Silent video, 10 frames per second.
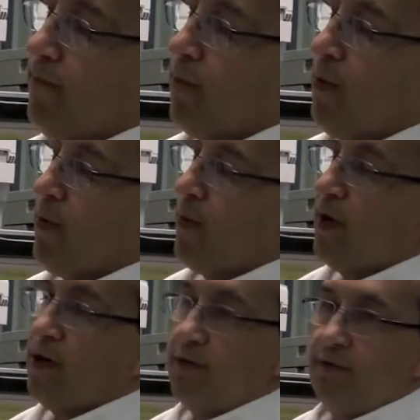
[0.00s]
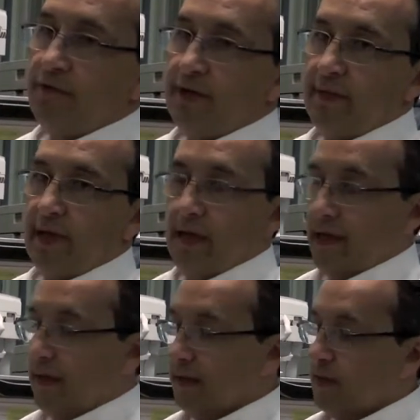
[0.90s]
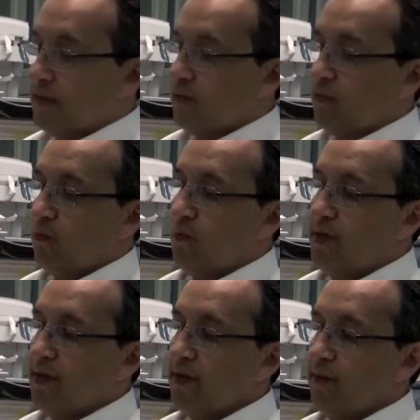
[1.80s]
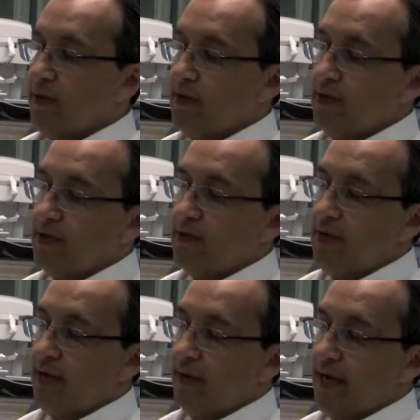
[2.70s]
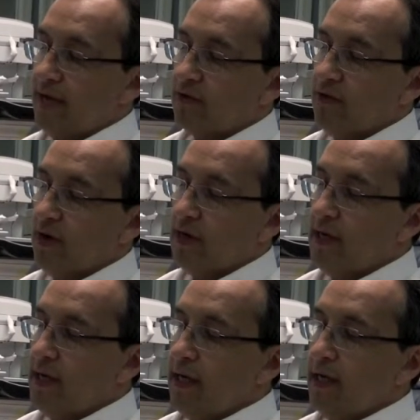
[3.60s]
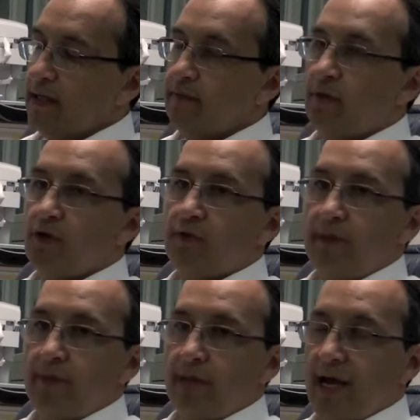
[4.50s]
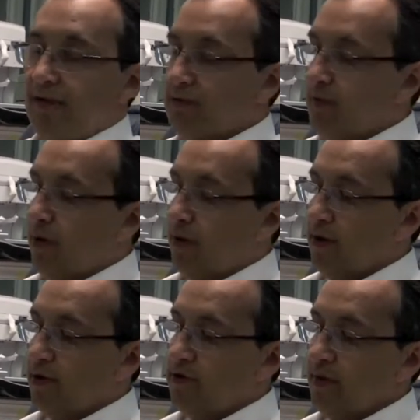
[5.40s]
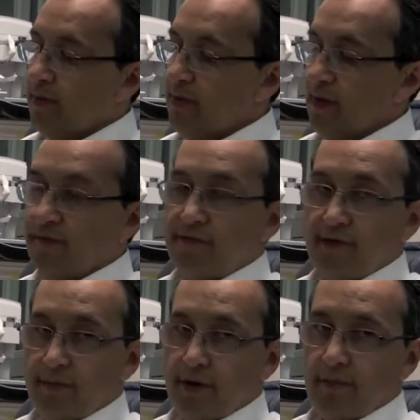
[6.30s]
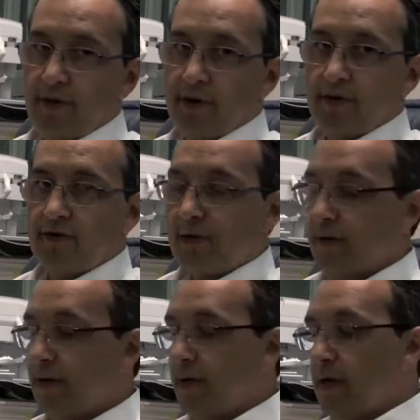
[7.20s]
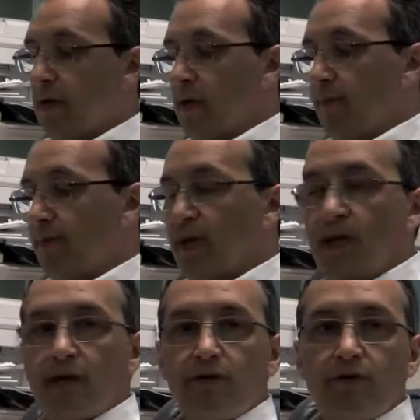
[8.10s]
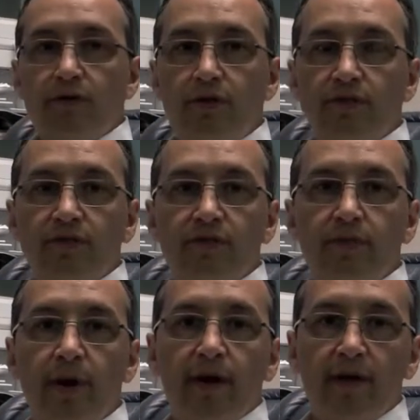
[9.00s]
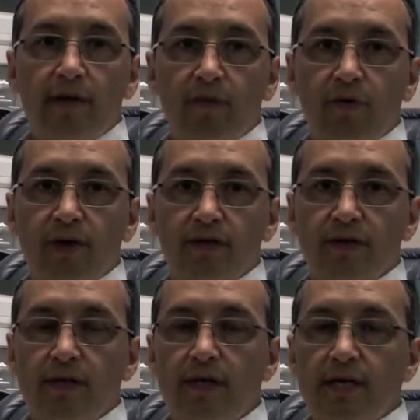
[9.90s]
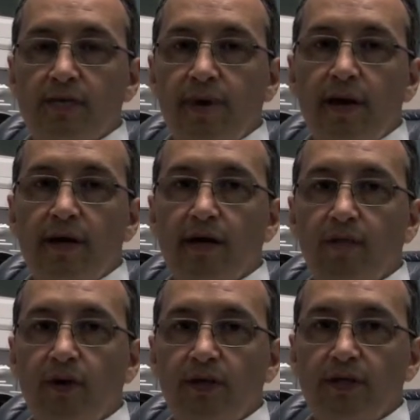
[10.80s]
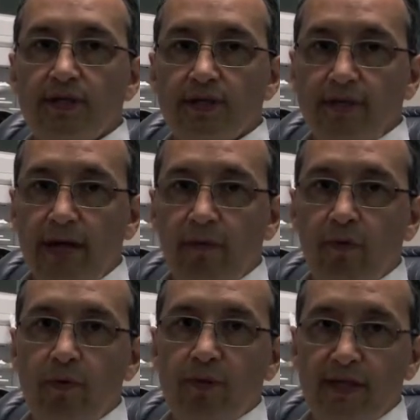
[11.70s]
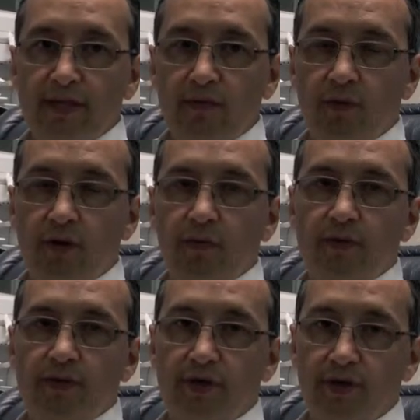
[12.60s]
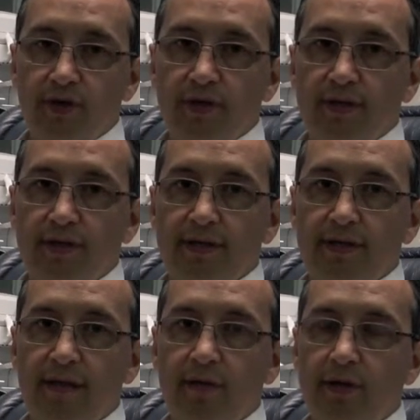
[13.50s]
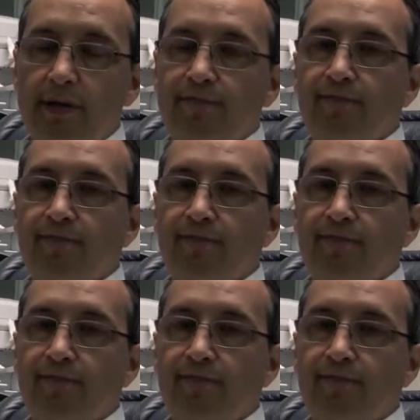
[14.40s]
what we want to do fundamentally, and this is one thing that we do that's unique at Backstrong, is most people have as part of their treatment, and a fundamental part of their treatment, the use of spinal decompression. Spinal decompression is a table we place you on, we secure you to the table.